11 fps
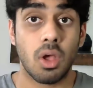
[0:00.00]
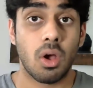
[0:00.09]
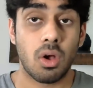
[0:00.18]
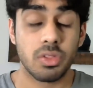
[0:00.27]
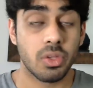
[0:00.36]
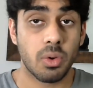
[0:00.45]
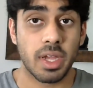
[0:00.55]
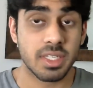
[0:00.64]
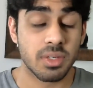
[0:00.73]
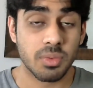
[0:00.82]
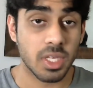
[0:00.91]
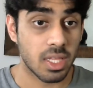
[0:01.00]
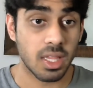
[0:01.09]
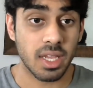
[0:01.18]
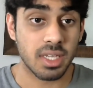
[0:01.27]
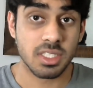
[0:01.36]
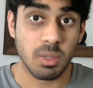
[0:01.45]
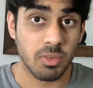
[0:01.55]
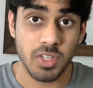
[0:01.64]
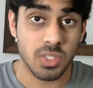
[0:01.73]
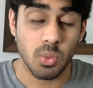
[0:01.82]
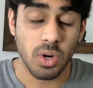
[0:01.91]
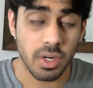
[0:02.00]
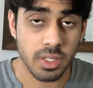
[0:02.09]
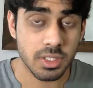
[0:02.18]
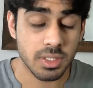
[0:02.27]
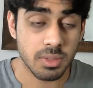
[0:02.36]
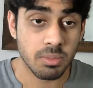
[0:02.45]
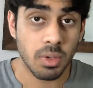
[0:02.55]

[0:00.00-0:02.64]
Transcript: Although I didn't really like some of his works,